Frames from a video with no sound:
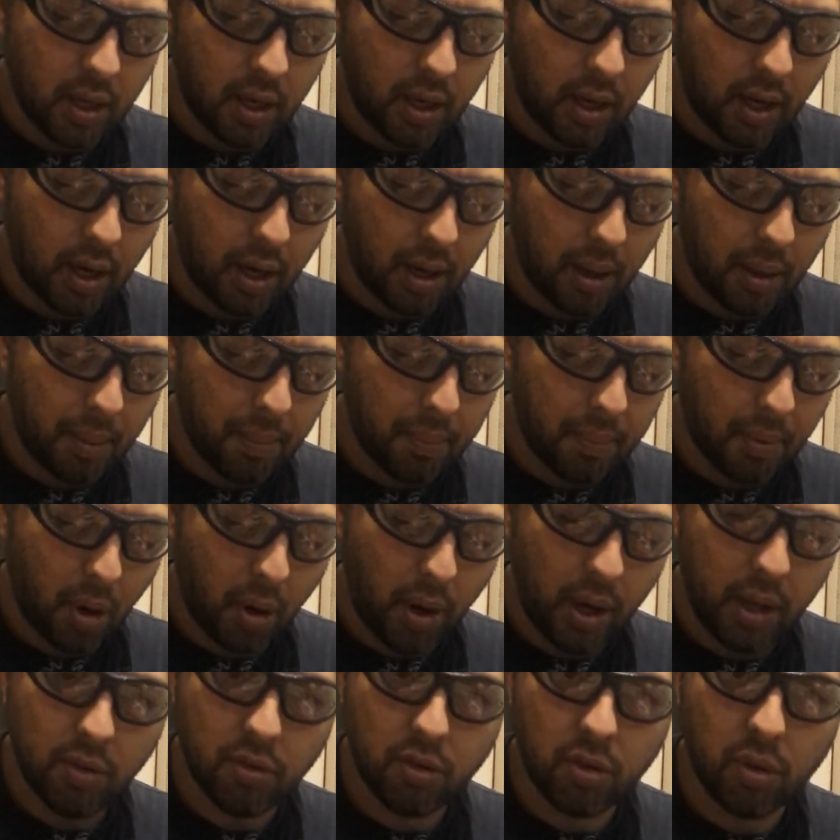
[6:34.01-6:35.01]

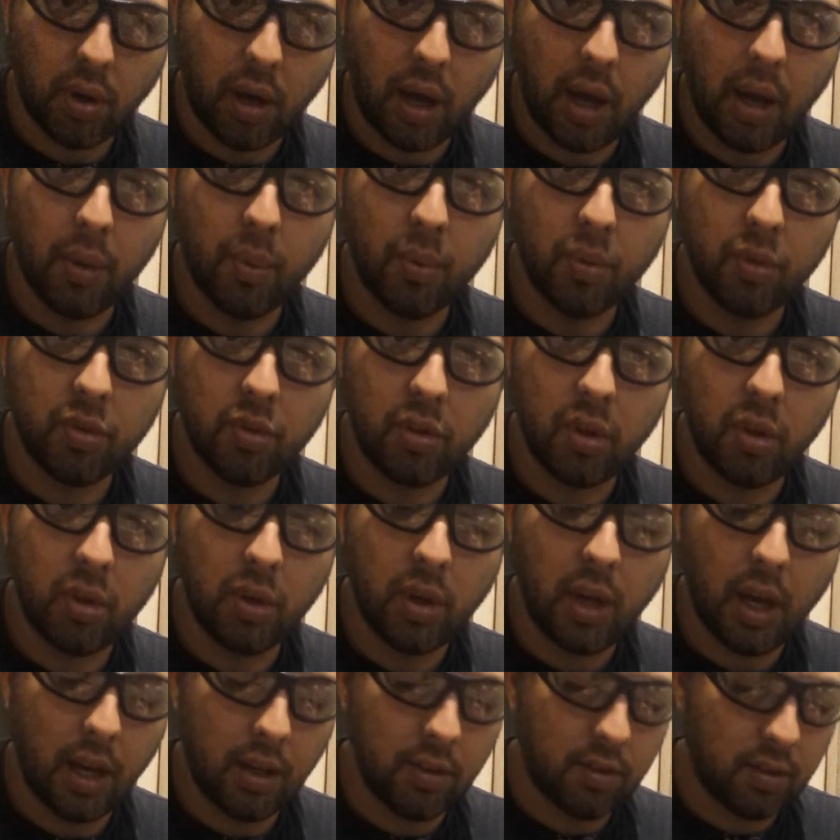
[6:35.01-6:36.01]
Alright, so I will see
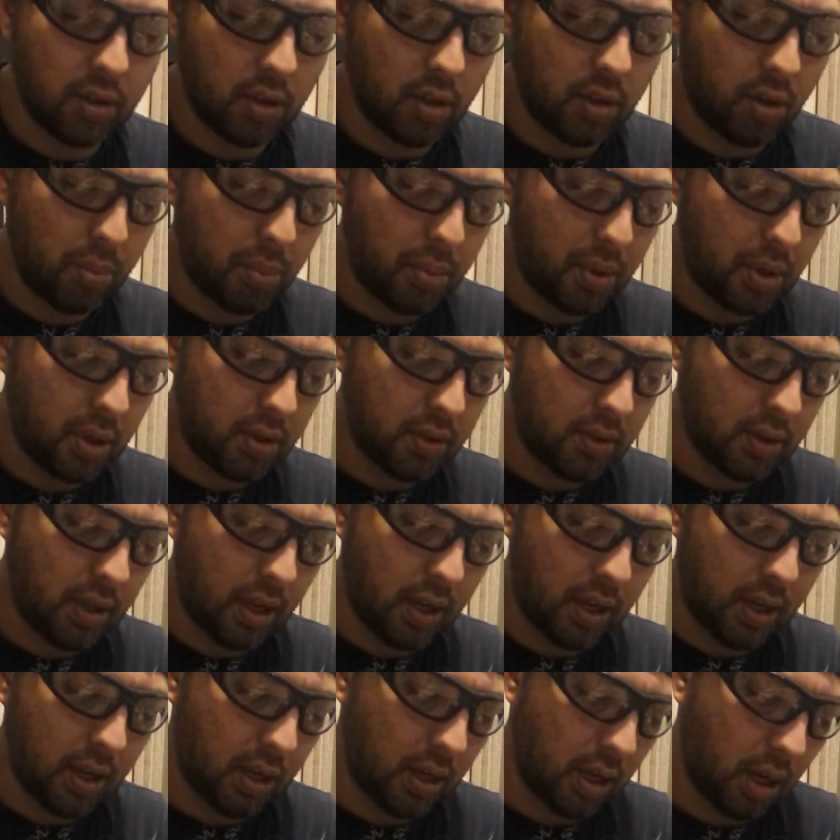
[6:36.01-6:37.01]
you guys in a little bit,
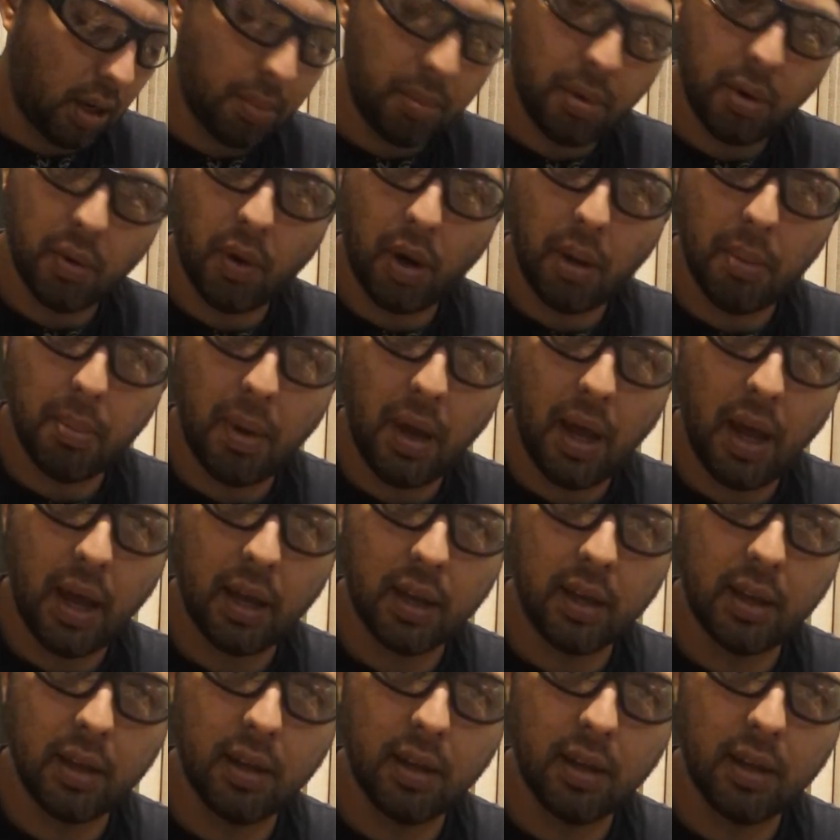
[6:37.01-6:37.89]
and I'll be right back.